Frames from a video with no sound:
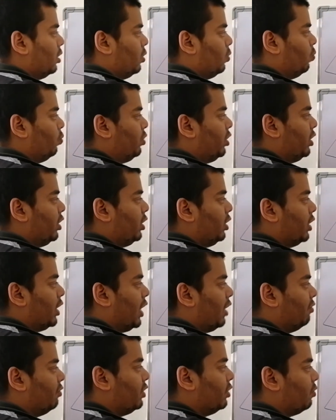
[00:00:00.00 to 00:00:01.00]
We
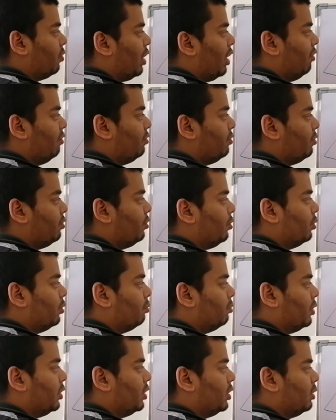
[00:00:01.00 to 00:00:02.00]
have derived few
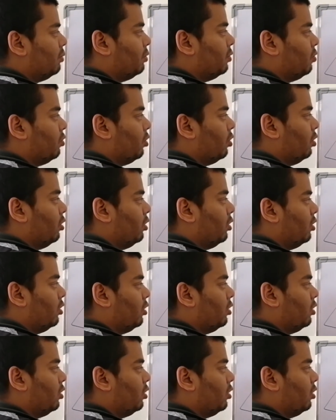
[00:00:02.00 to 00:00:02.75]
minutes before.